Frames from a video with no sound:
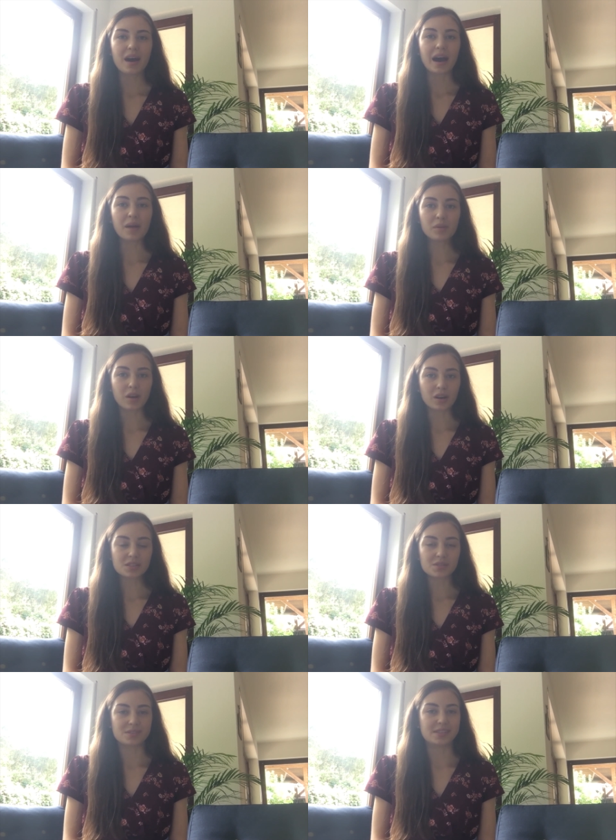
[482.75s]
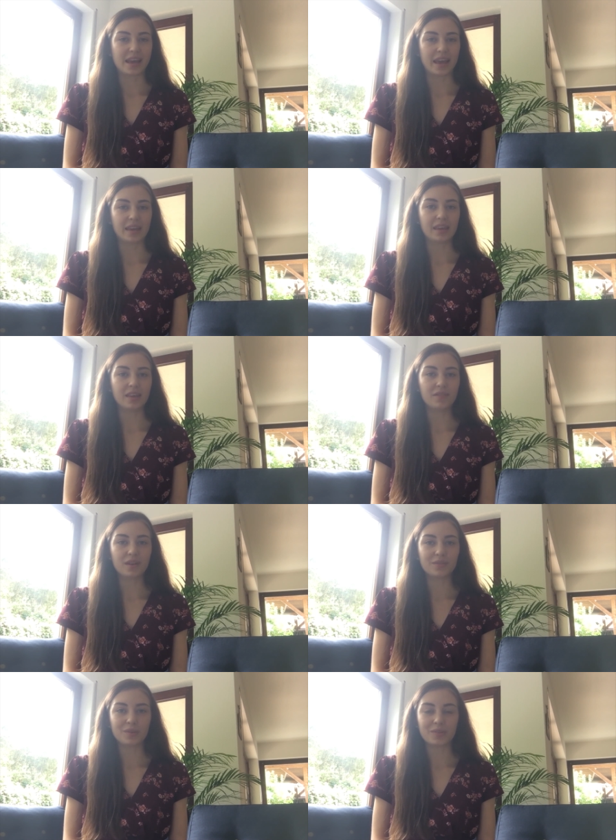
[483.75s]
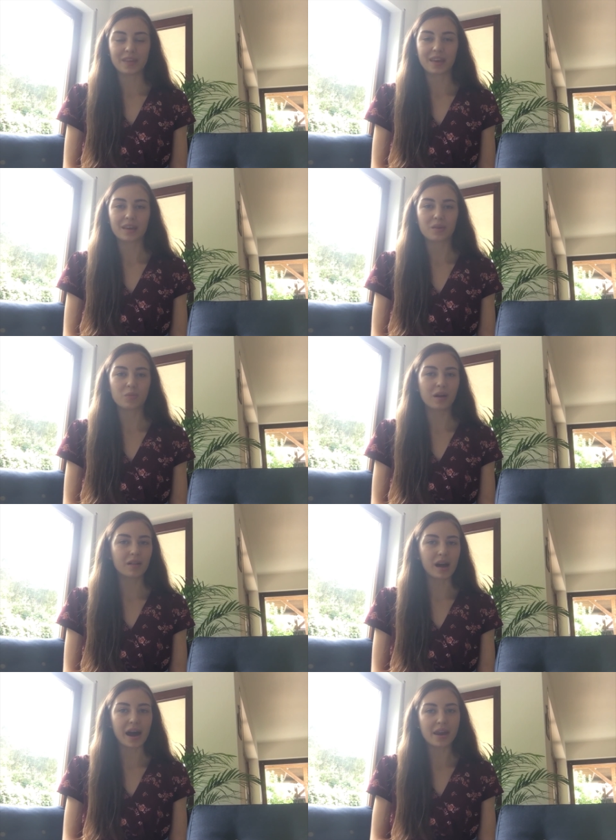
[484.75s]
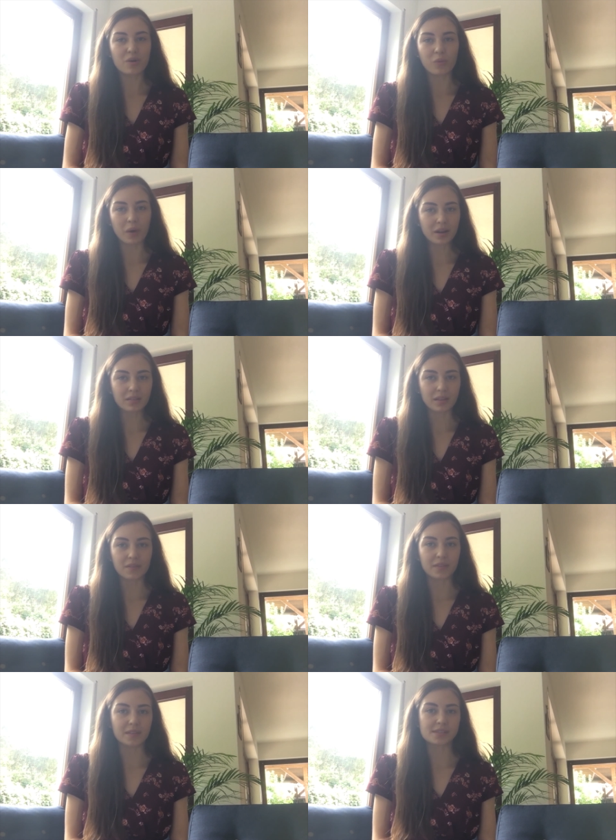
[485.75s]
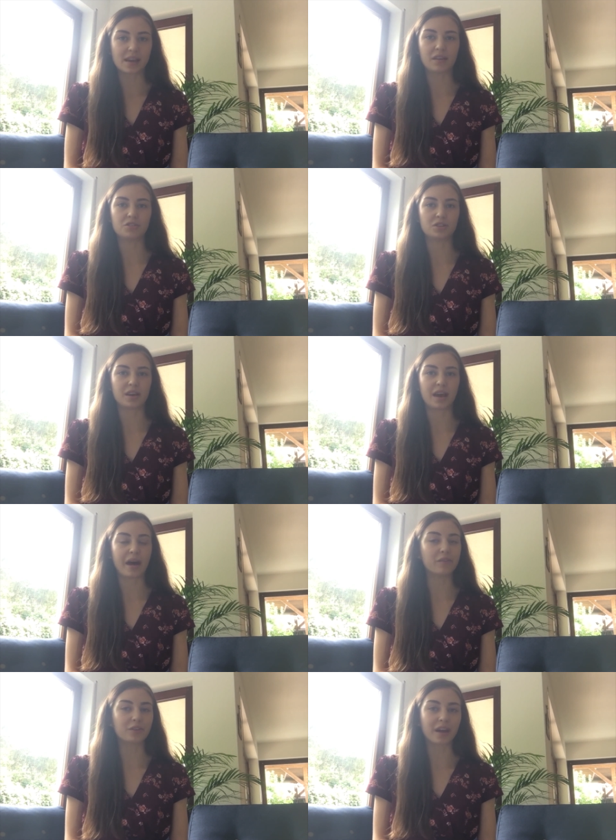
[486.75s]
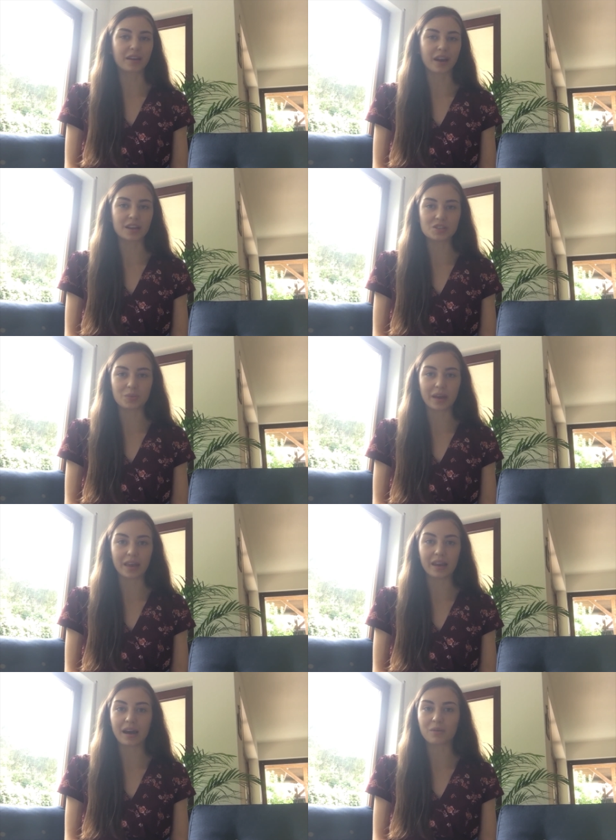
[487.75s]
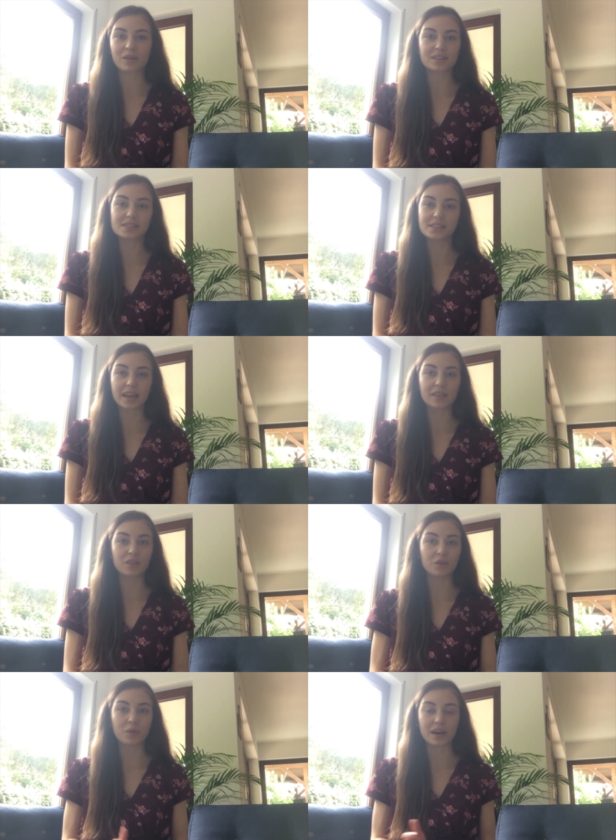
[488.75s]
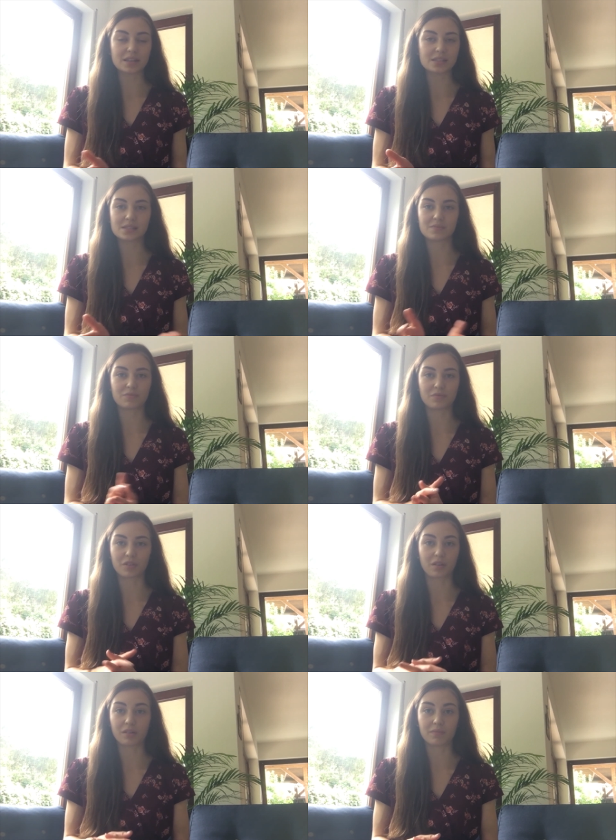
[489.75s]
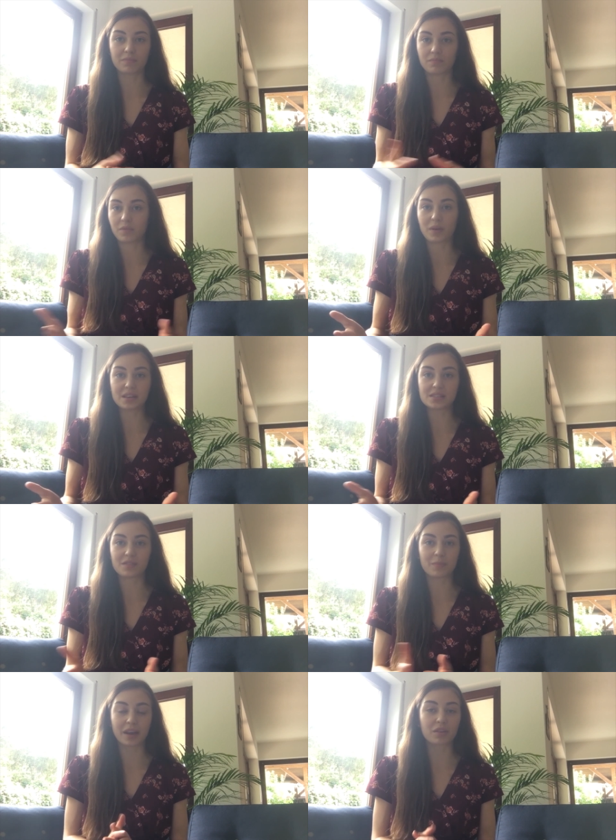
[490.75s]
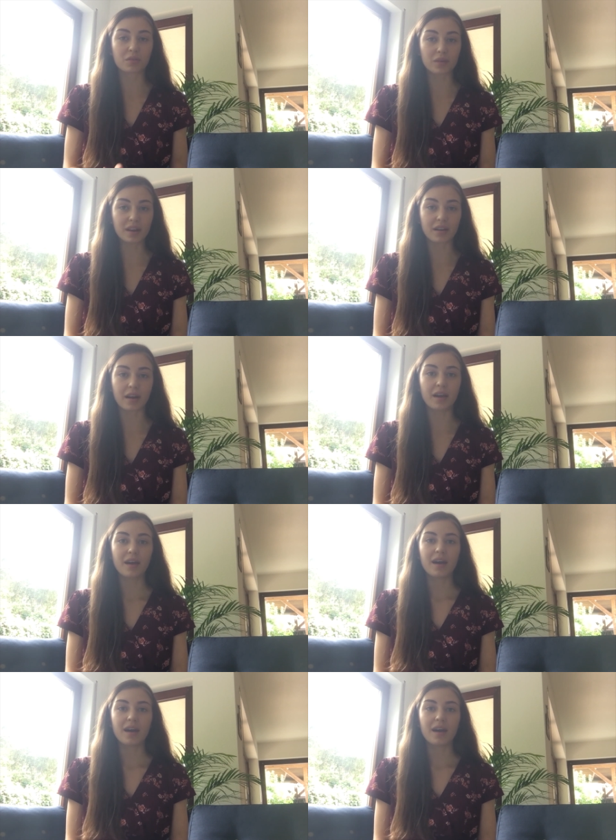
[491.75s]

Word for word: I would also say, even if you think, well, I don't want to live in this country after I graduate, I want to stay in the US for the rest of my career,